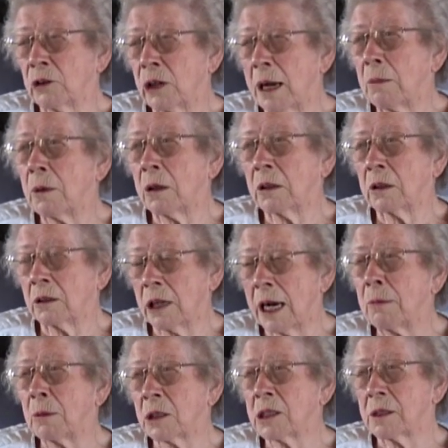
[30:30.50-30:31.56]
Grand
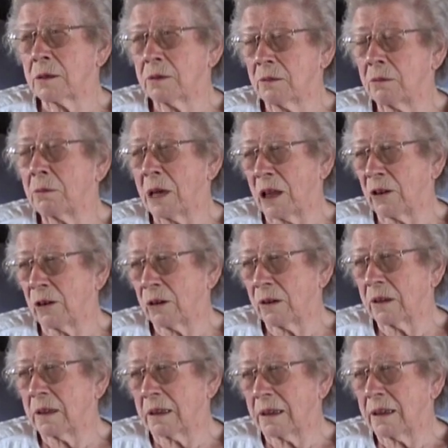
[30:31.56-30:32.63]
grandma's mother
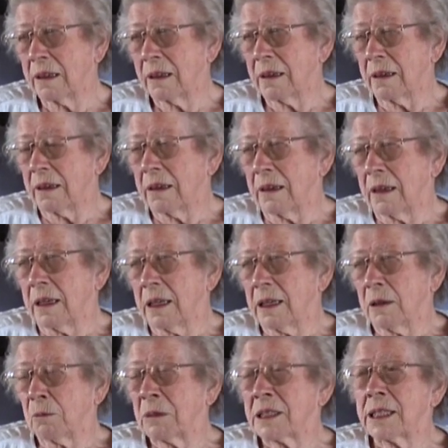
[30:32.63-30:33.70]

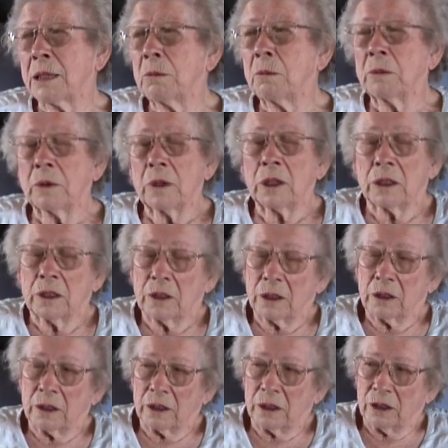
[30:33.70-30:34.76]
but see
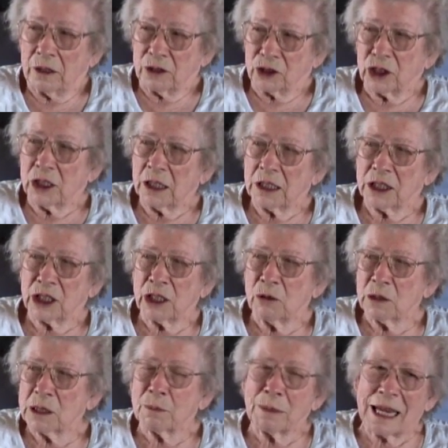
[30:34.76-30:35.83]
she she
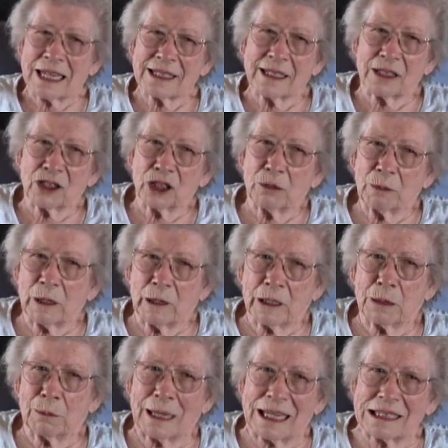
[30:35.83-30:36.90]
was a Bassett and she
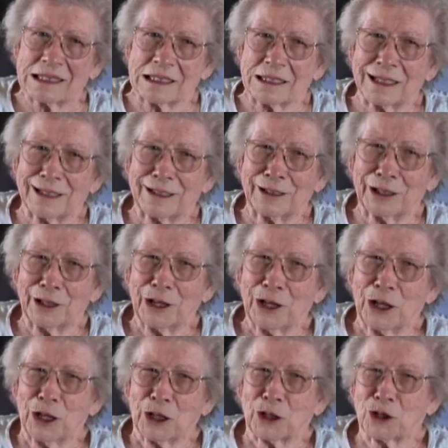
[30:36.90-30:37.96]
married a Bassett
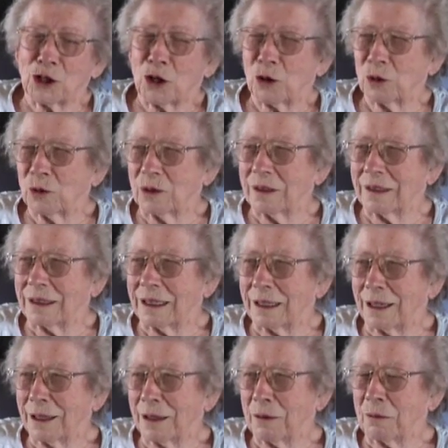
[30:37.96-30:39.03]
so
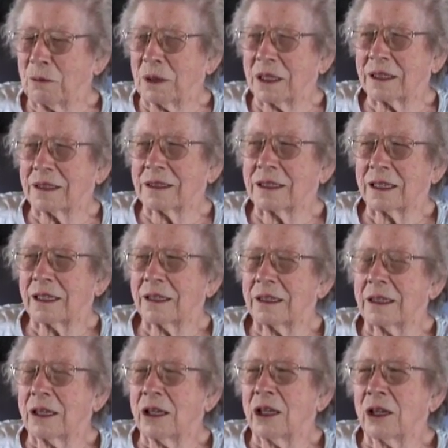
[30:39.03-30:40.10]
but uh,
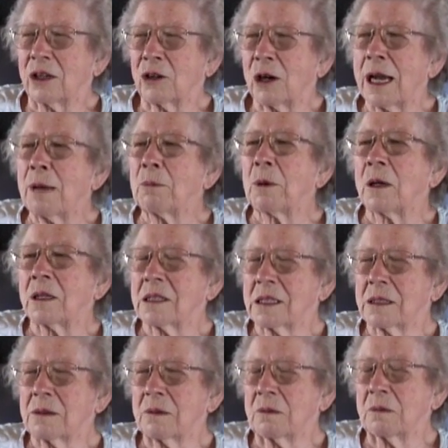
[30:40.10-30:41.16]

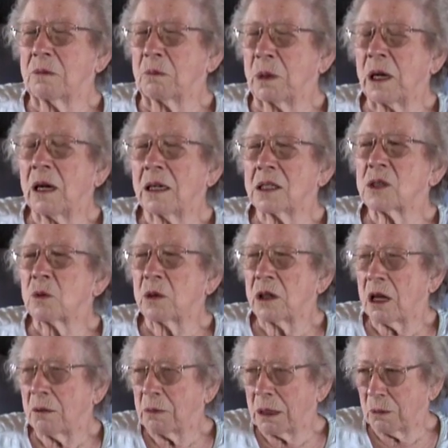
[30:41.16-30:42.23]
Grandpa's parents were
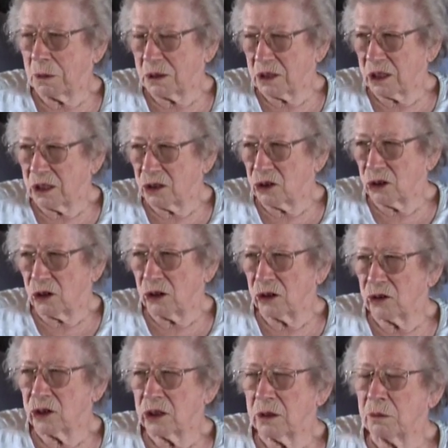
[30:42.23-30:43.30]
not members of the
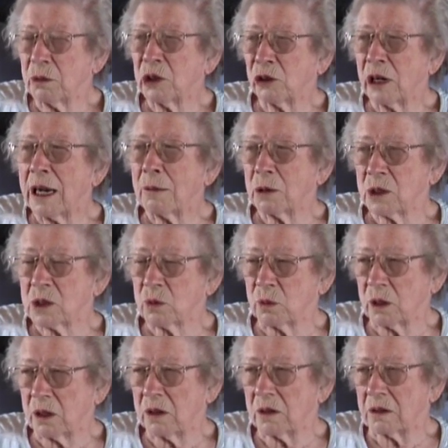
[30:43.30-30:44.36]
church, but grandma's
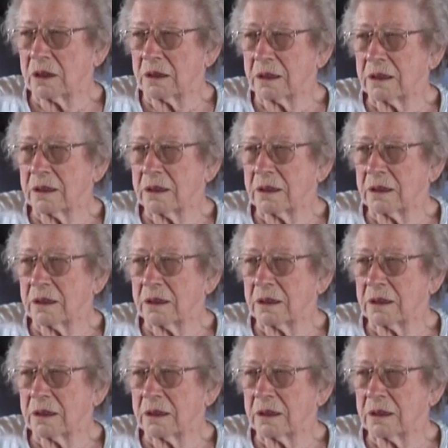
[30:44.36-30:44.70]
were.